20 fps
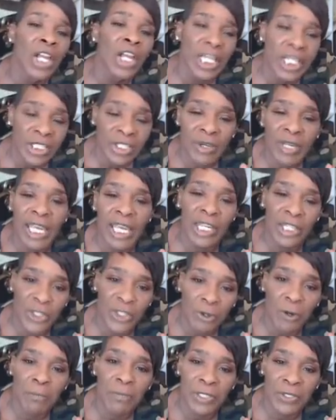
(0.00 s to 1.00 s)
It's okay to
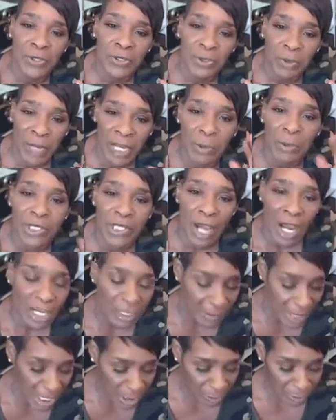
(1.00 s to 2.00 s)
throw pictures away. We'll talk
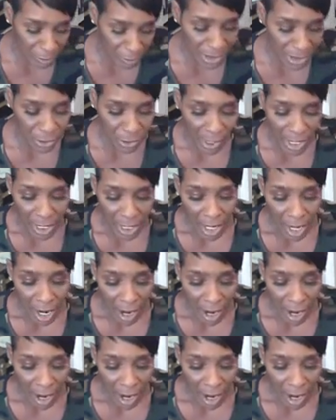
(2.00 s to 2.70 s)
about it when we sort.